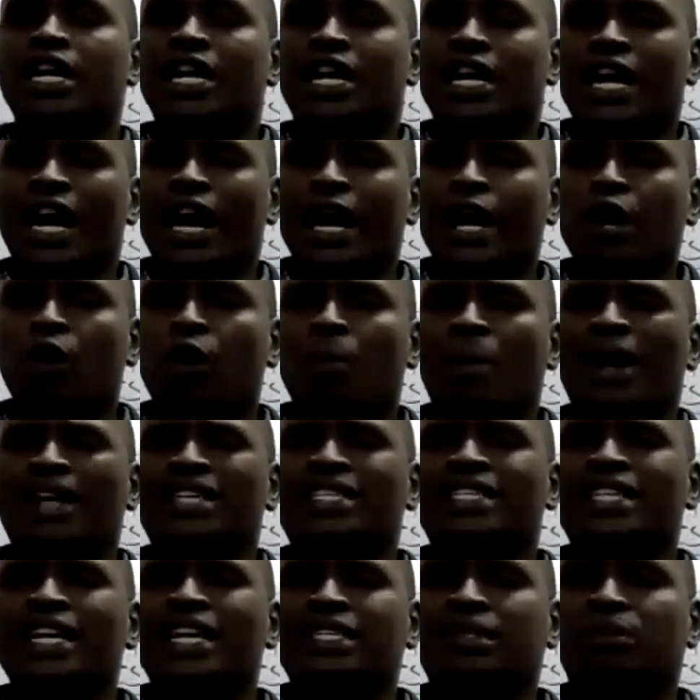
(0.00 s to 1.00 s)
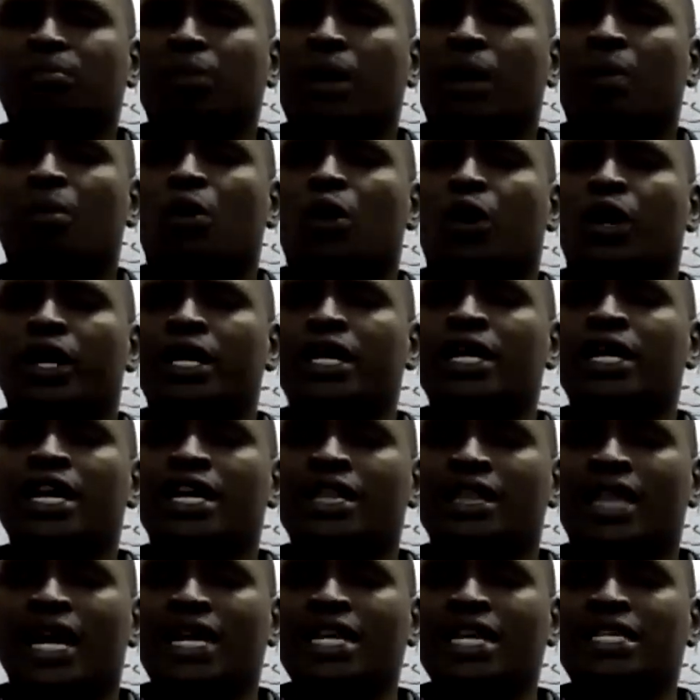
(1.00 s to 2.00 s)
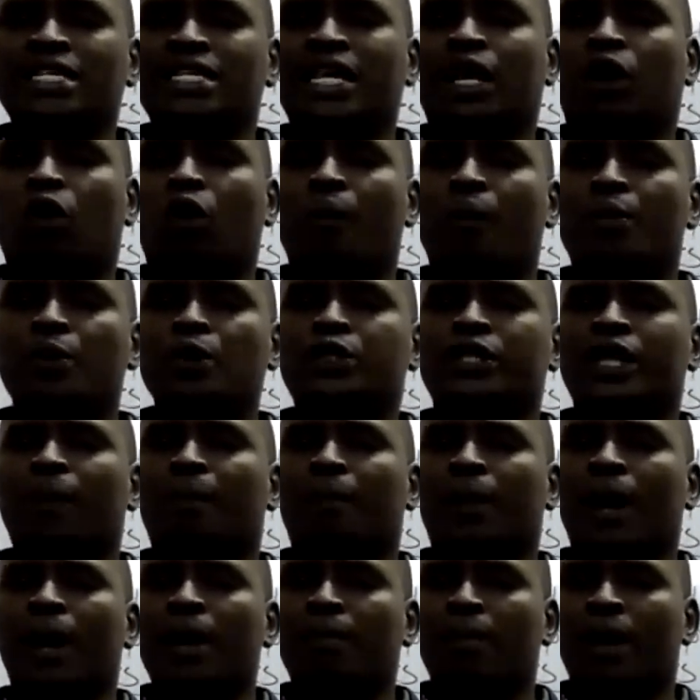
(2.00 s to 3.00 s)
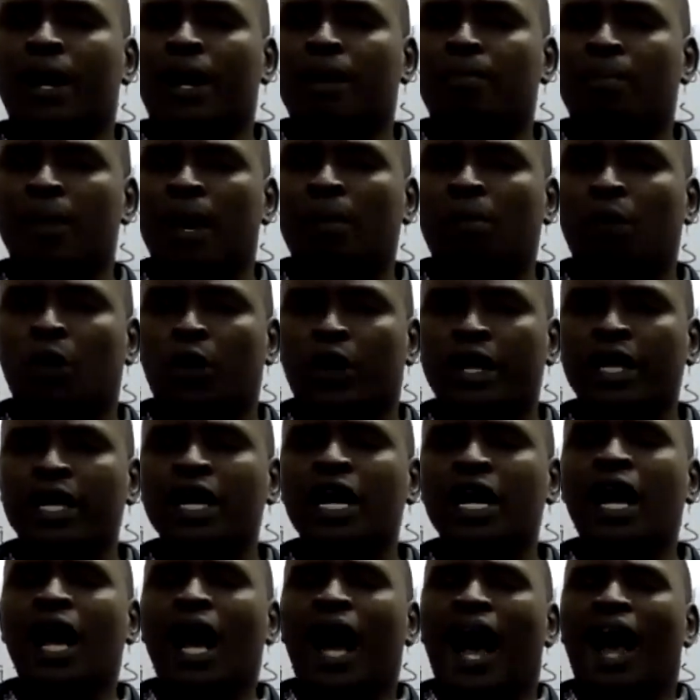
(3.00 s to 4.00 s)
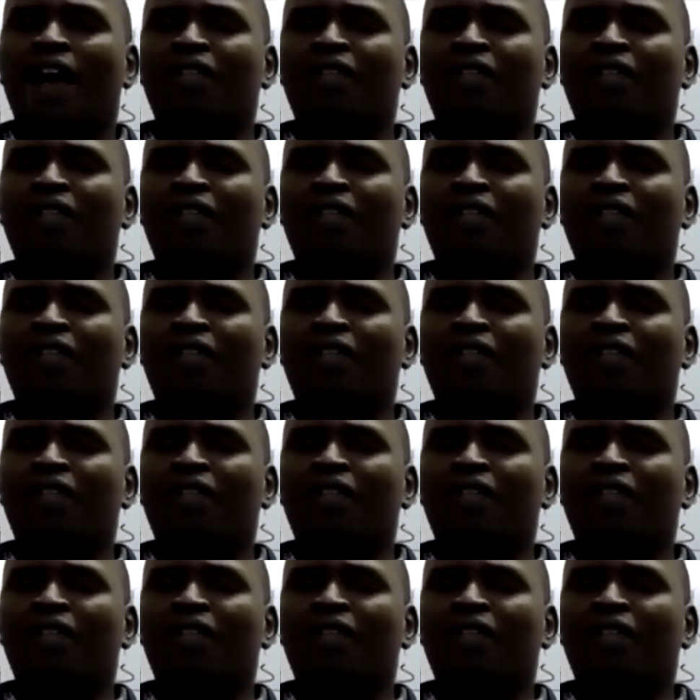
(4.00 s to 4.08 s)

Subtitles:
Random access memory, that is the computer primary memory.